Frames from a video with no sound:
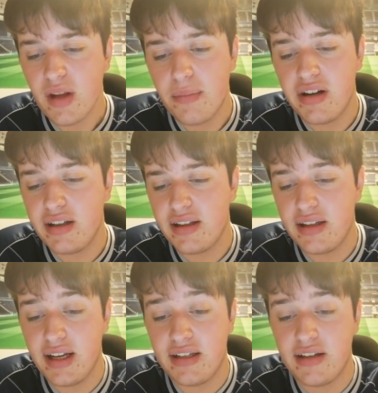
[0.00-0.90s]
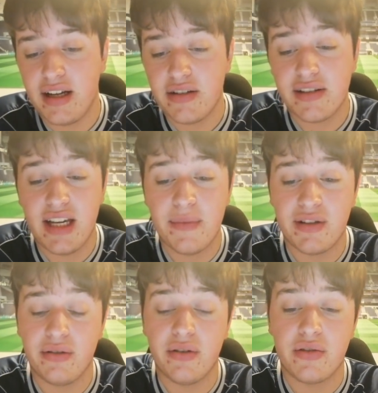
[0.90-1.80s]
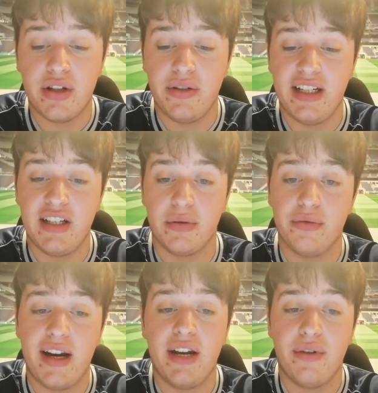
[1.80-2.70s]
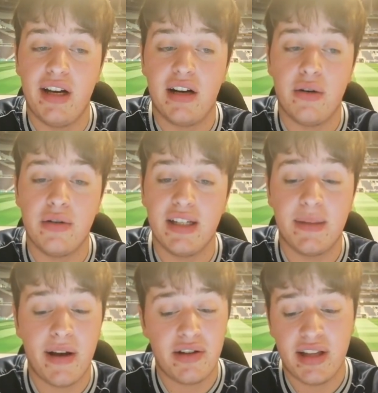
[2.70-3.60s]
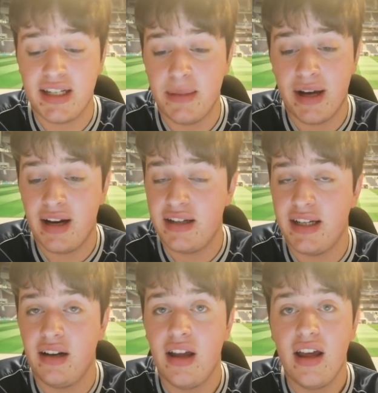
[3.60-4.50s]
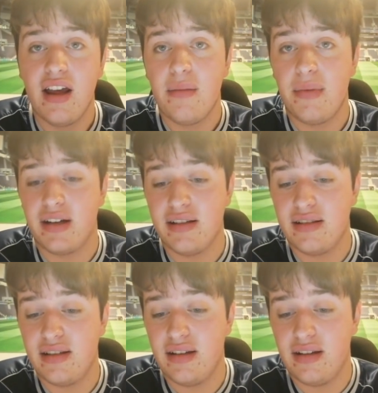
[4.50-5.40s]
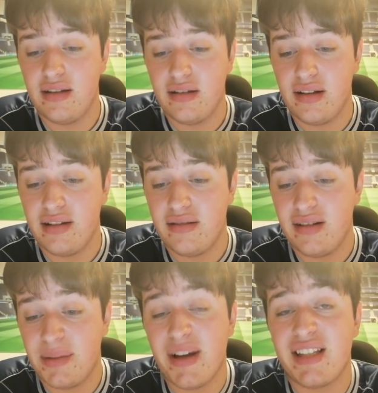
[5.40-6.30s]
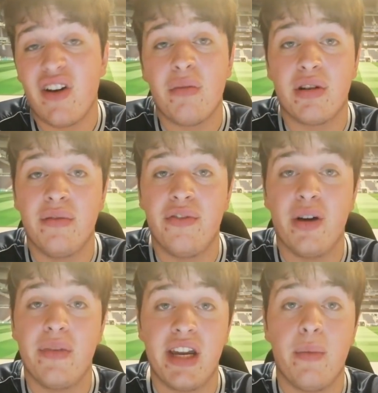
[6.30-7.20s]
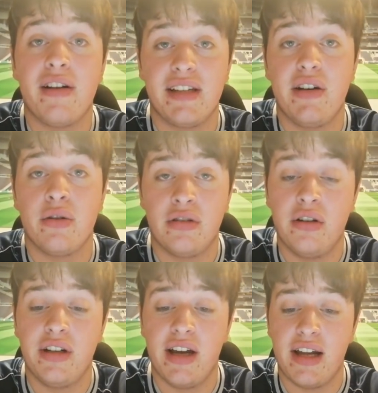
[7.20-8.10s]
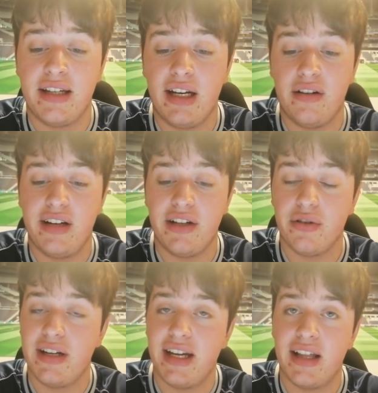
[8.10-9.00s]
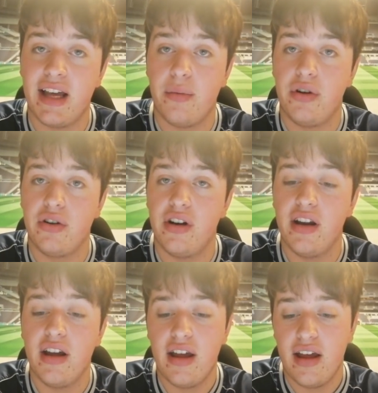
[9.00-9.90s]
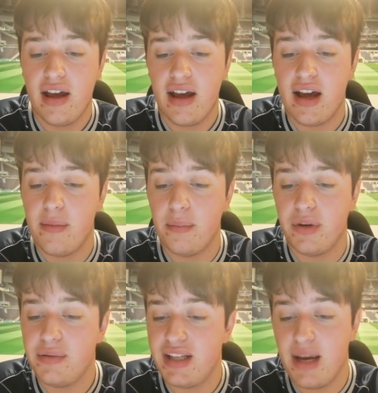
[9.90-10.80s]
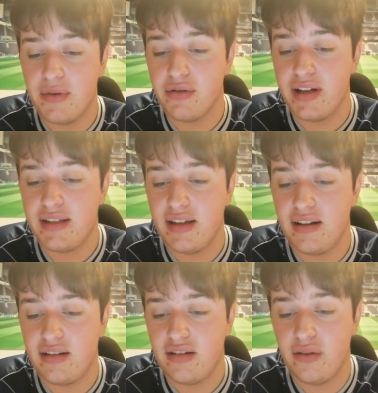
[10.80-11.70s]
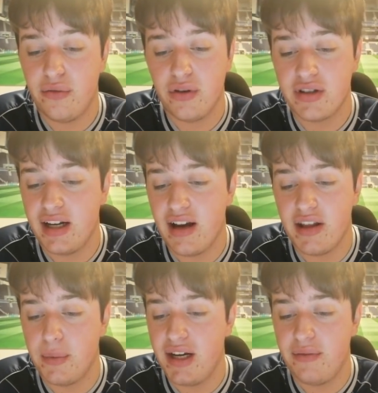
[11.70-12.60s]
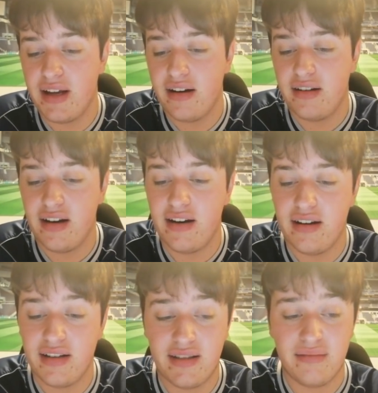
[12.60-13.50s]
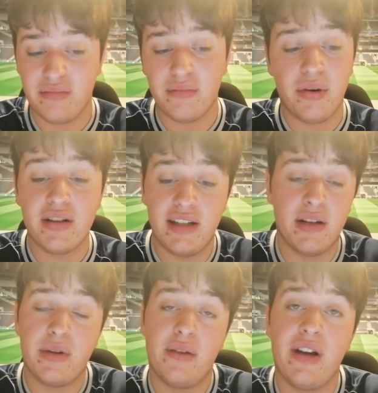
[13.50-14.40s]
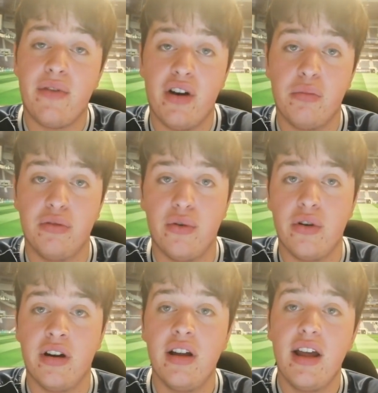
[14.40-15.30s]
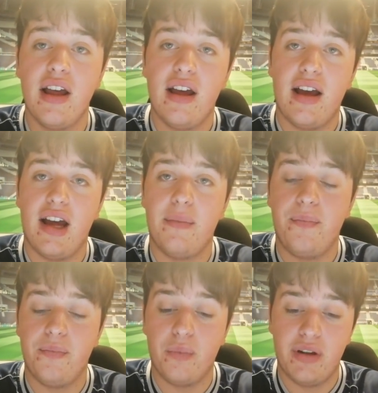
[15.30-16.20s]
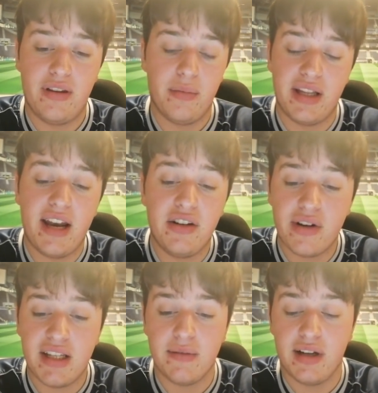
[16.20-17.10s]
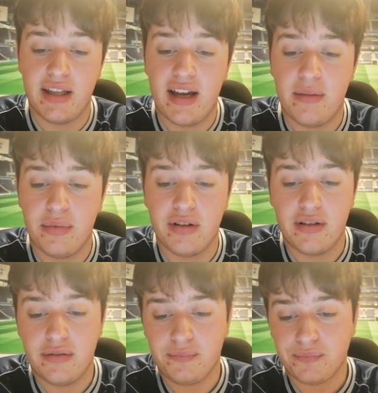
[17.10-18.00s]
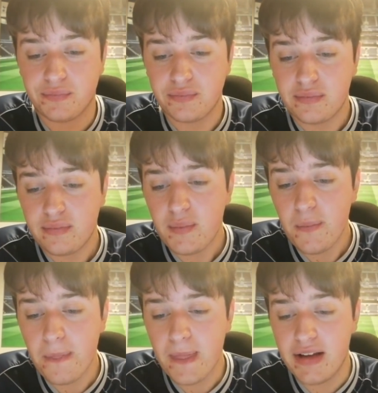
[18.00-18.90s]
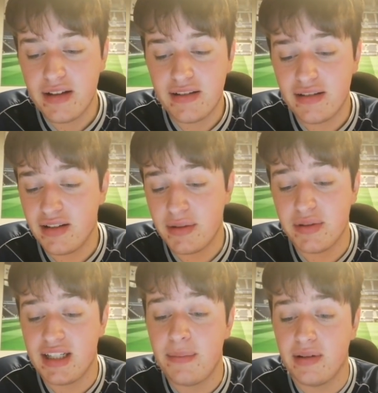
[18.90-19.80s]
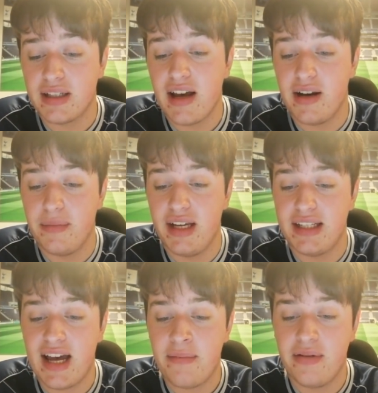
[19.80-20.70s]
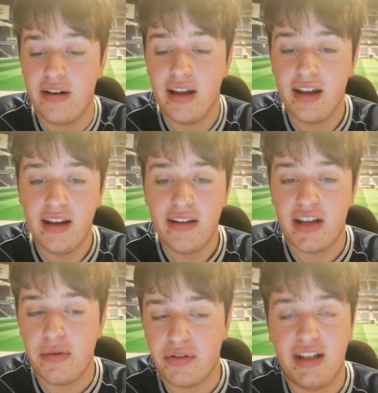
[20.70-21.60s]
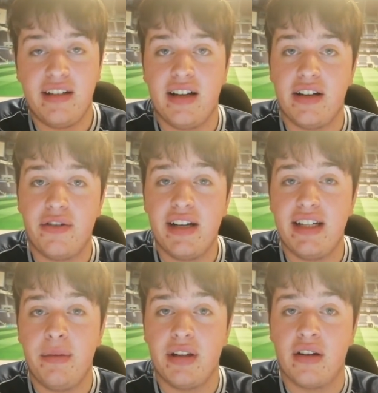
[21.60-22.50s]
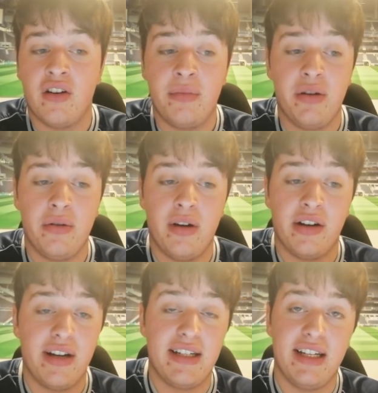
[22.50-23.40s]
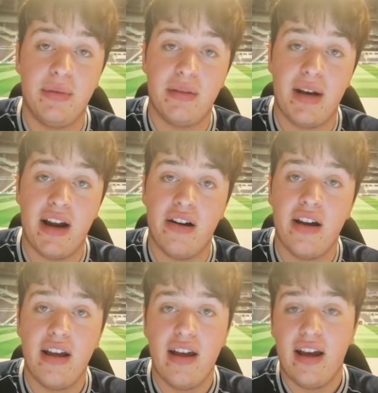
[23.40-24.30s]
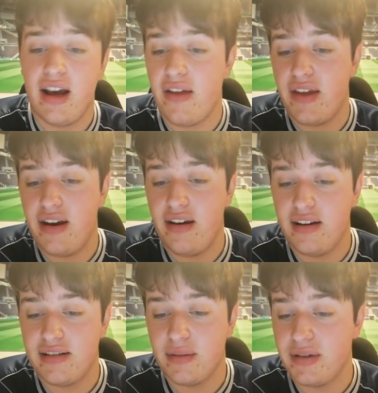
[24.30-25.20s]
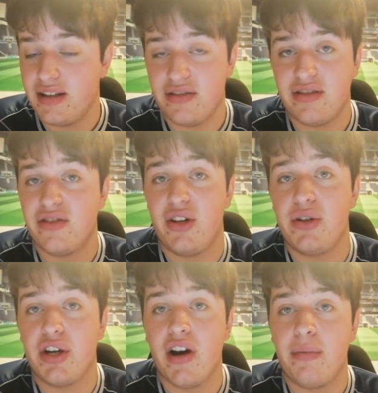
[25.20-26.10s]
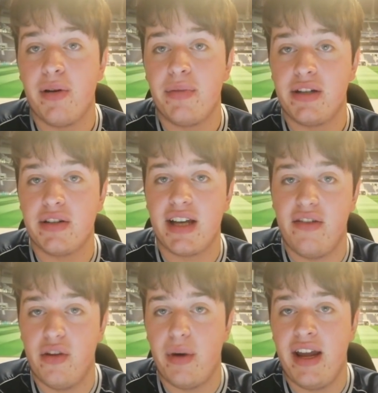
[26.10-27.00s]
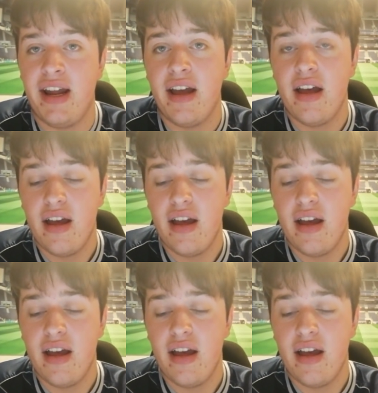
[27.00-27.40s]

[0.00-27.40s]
But it does seem as though those two deals were really, really close, especially that Dybala deal, because it's basically all but confirmed that he was in North London on deadline day trying to get that one done. But it was the image rights that unfortunately got in the way of that. And it's personally something I've never heard before with any transfer like that. But it's, I suppose, a typical Tottenham thing to happen, that you agree a deal with the club, you agree a deal with the player, And then it's something that just doesn't usually crop up, that does get in the way.